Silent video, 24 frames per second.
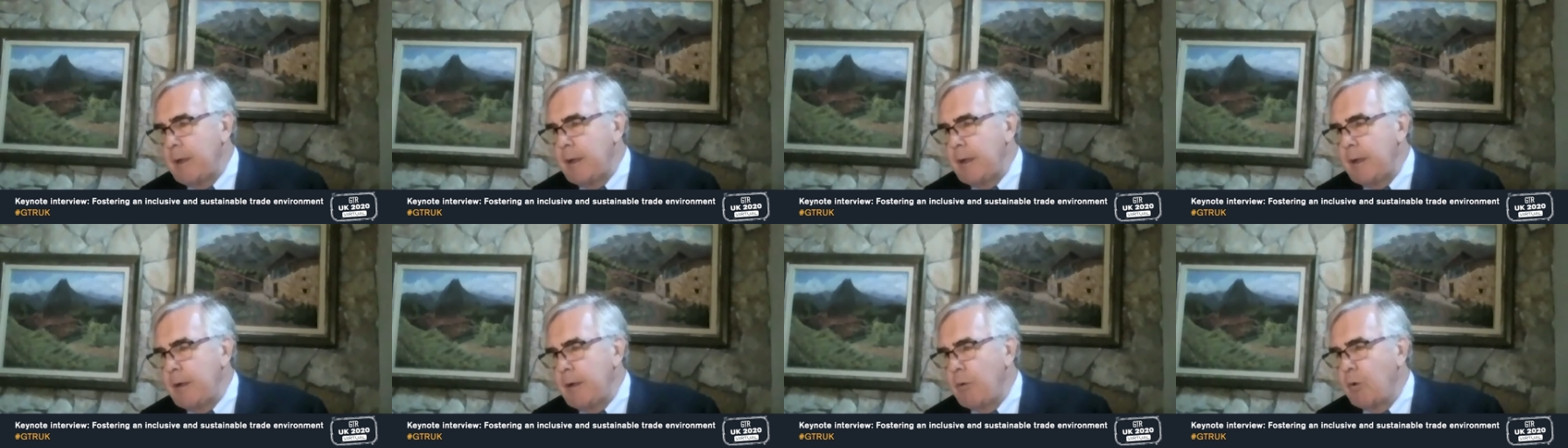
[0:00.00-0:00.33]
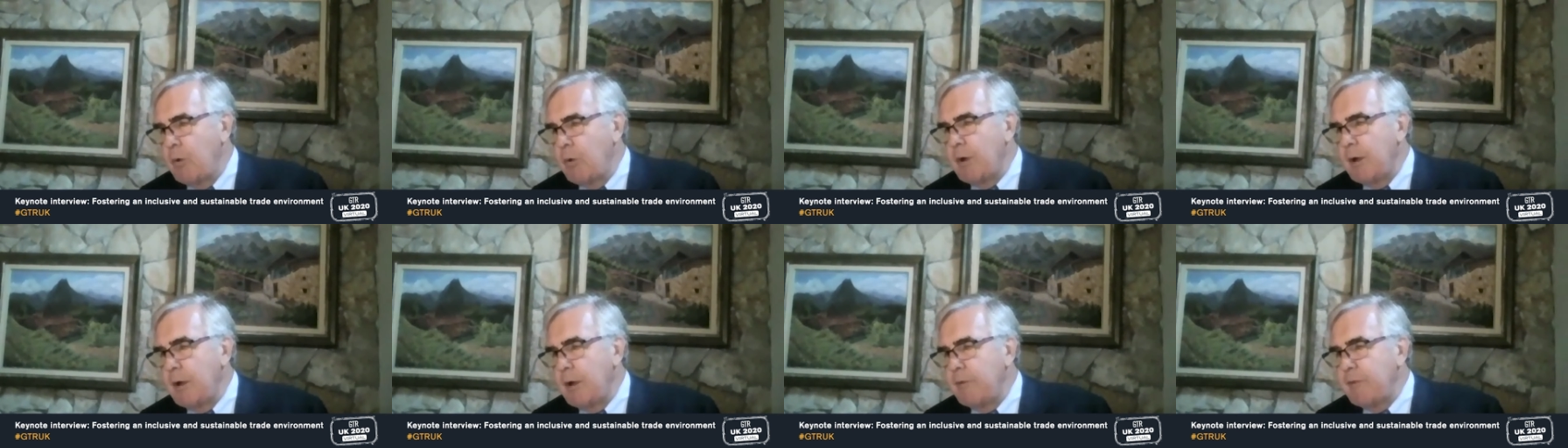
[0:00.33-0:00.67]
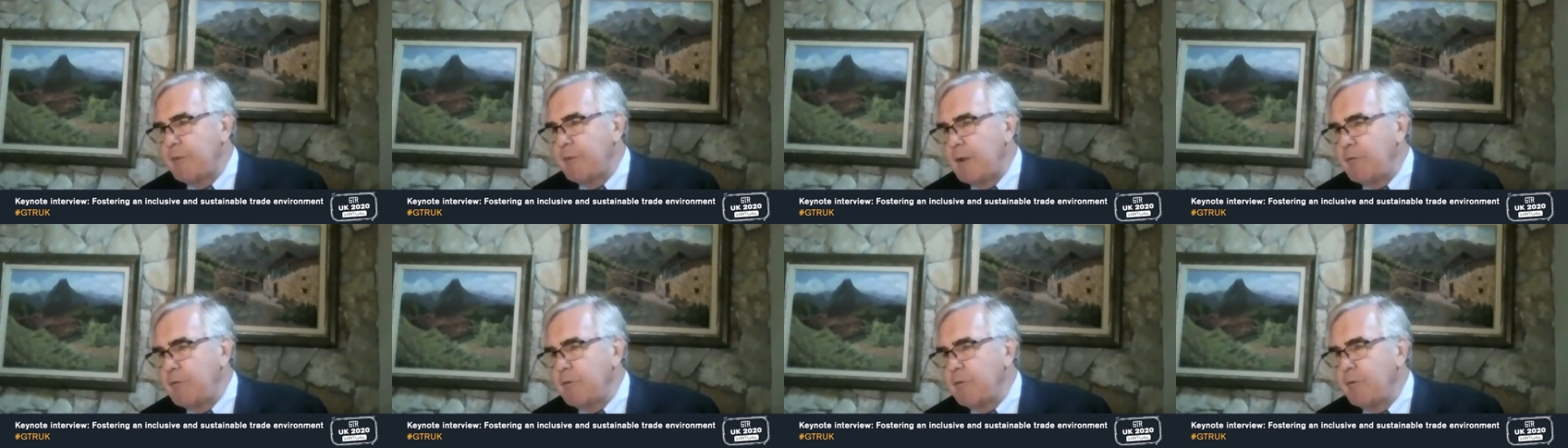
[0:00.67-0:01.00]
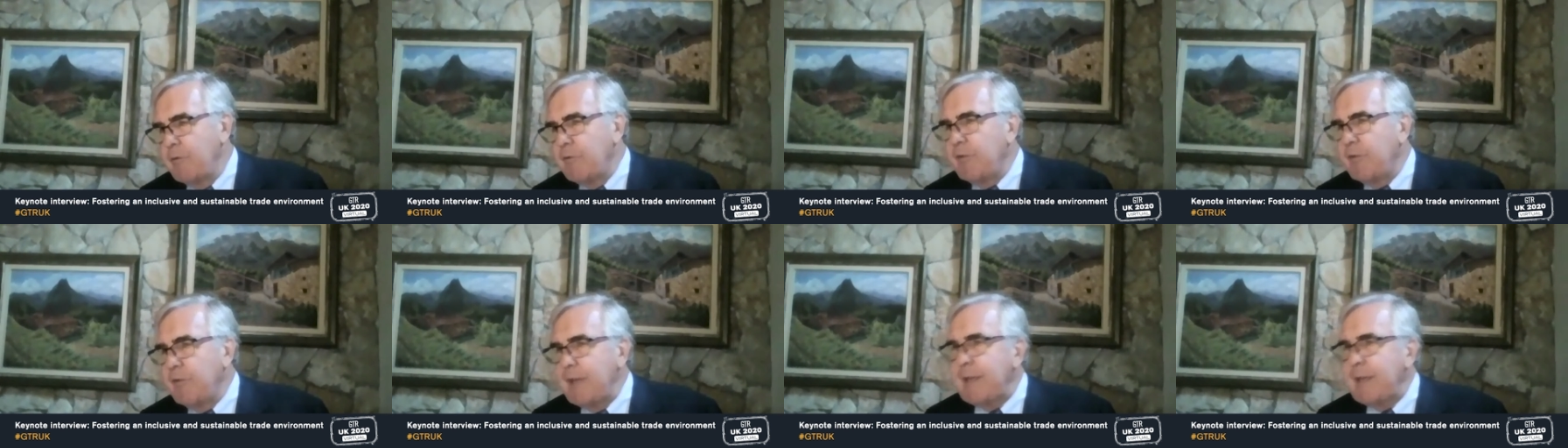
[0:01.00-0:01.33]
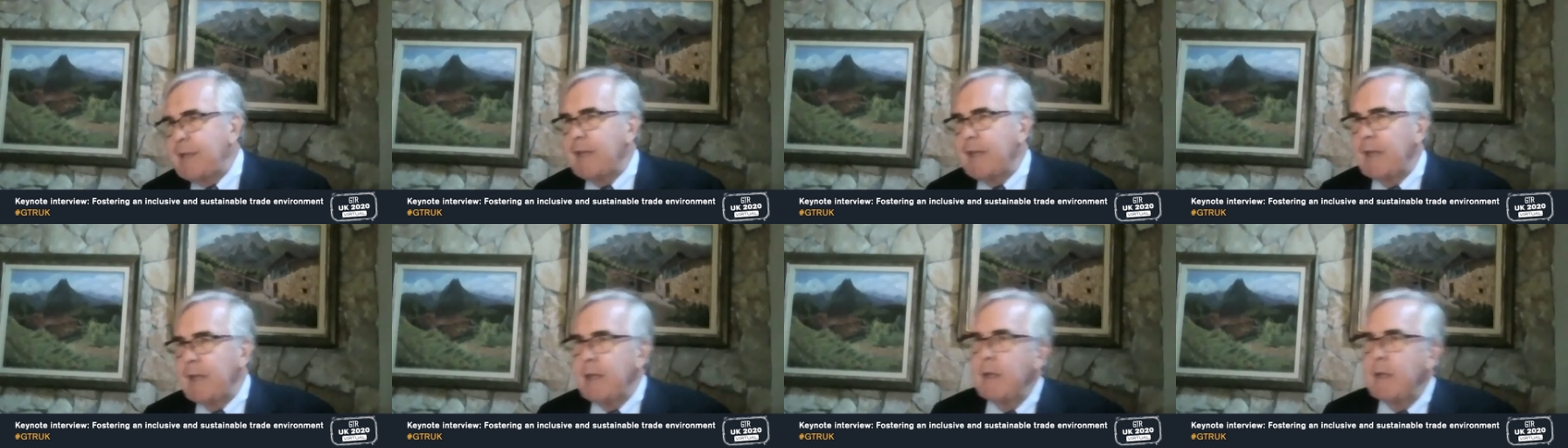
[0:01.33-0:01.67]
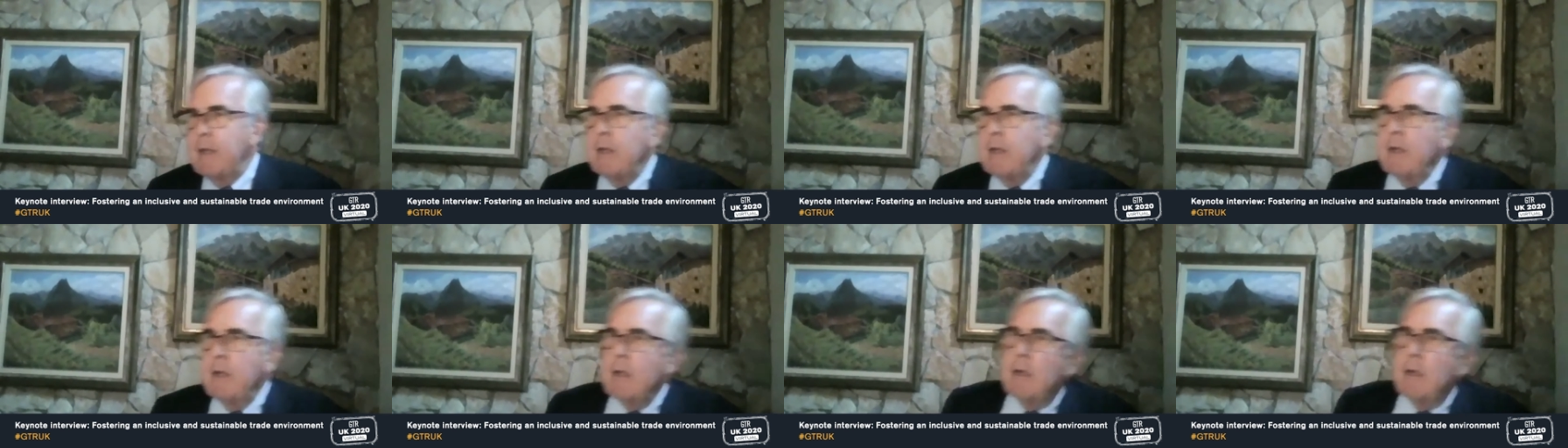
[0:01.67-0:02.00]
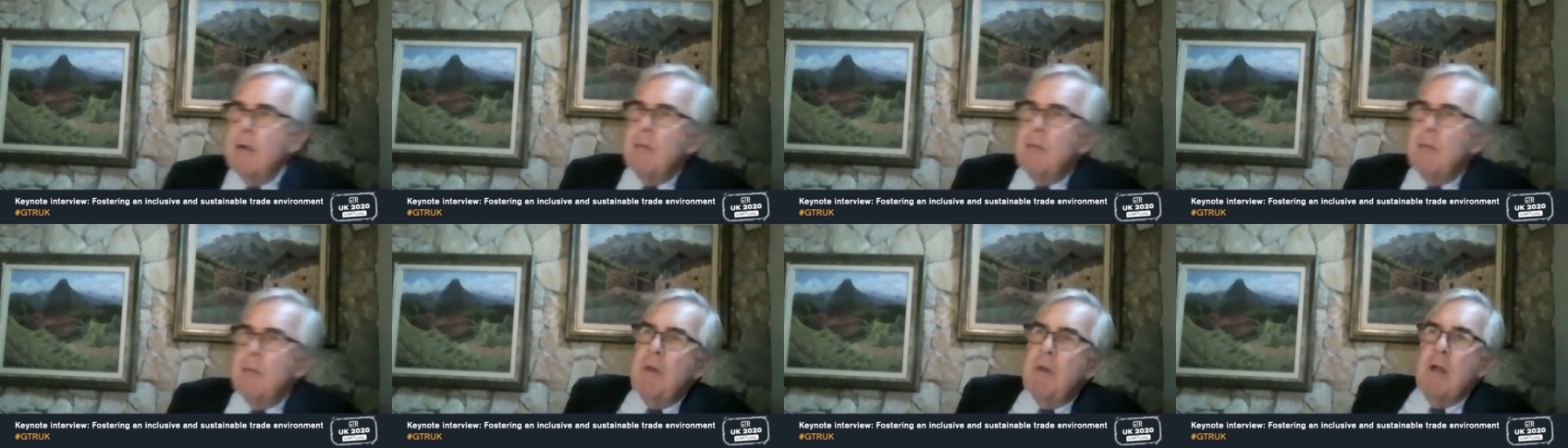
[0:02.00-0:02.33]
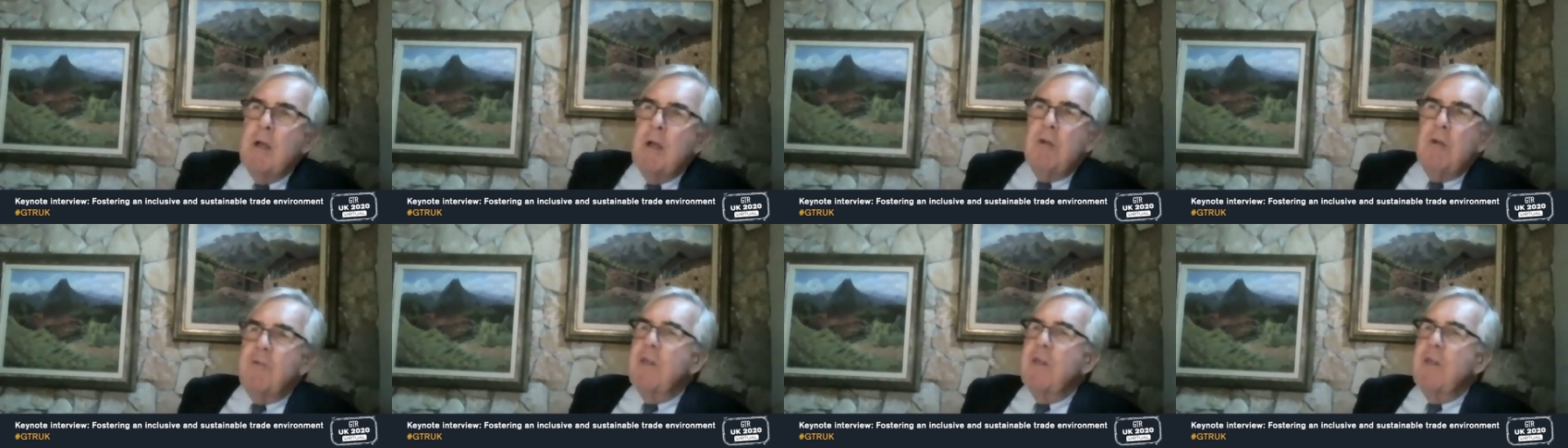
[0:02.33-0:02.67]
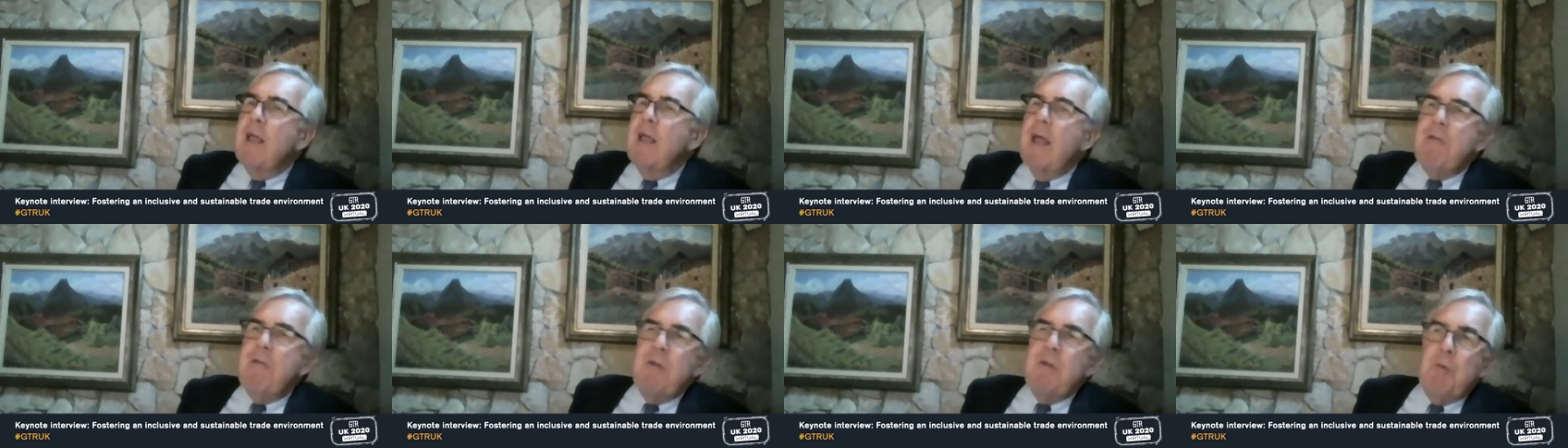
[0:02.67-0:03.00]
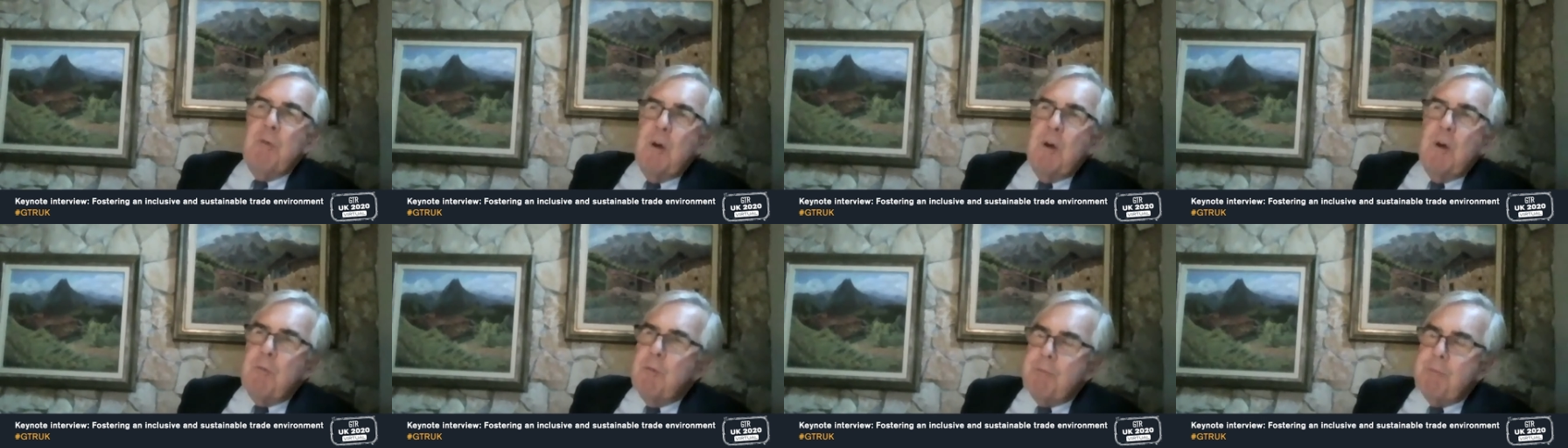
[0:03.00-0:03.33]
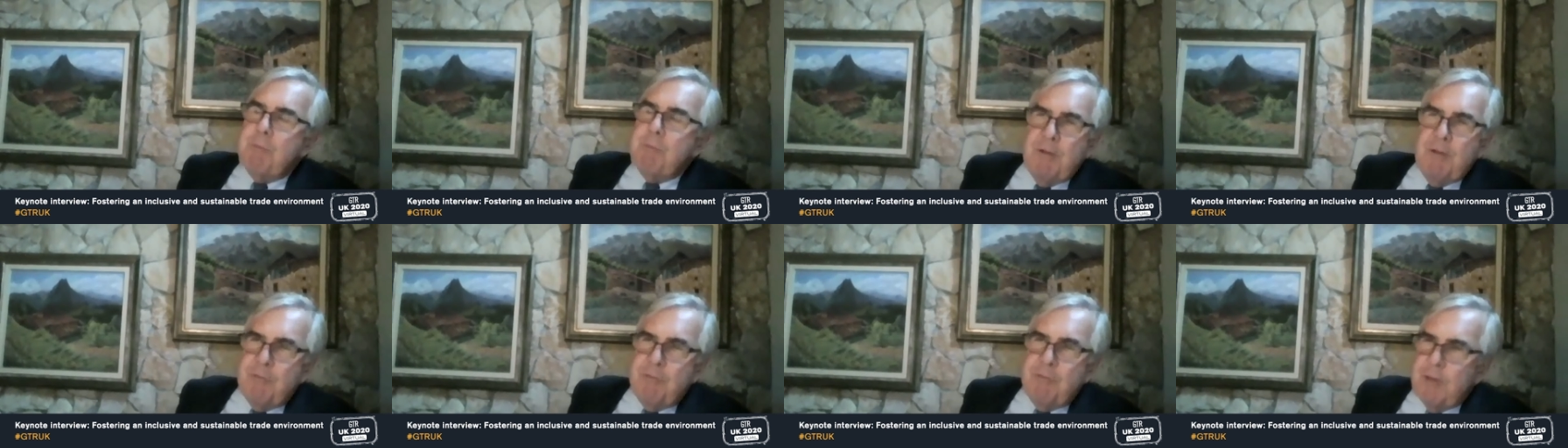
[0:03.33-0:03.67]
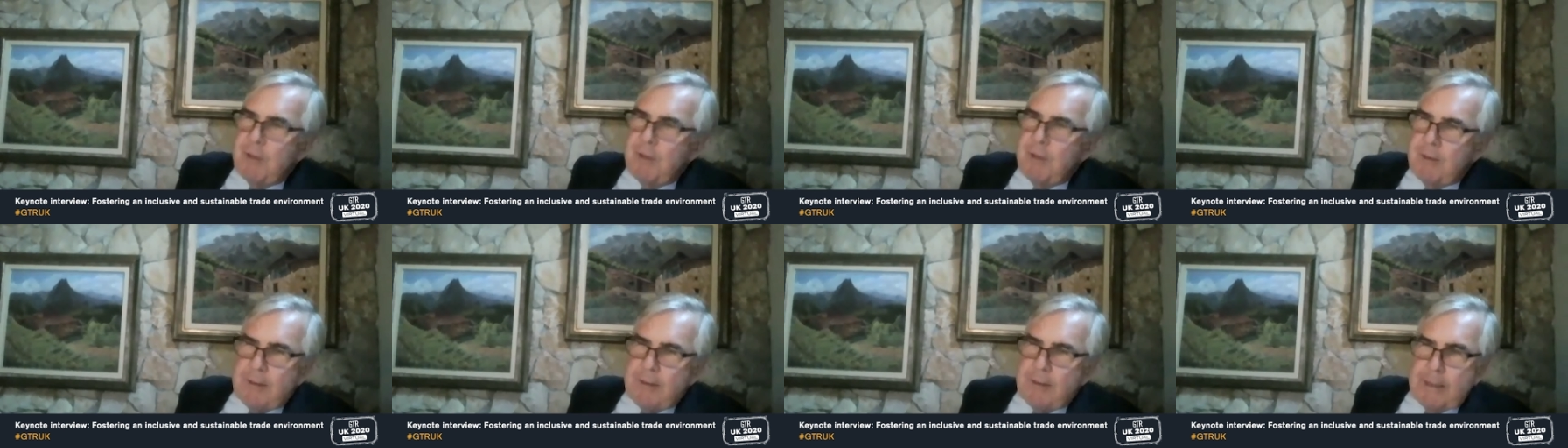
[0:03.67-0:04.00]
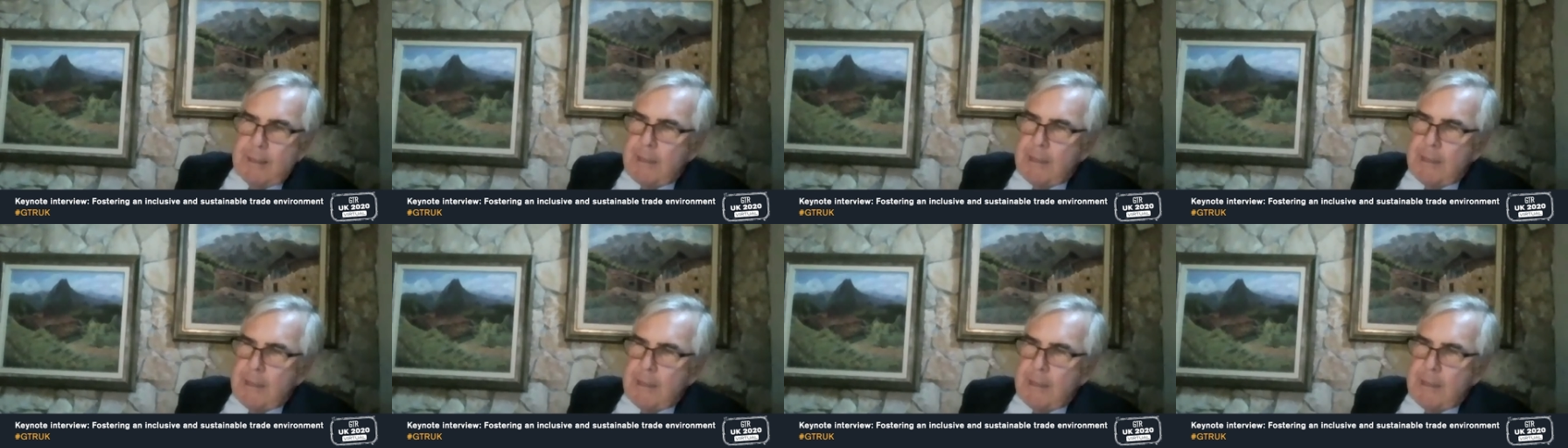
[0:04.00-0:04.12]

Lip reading: organizations thinking, because everyone would benefit,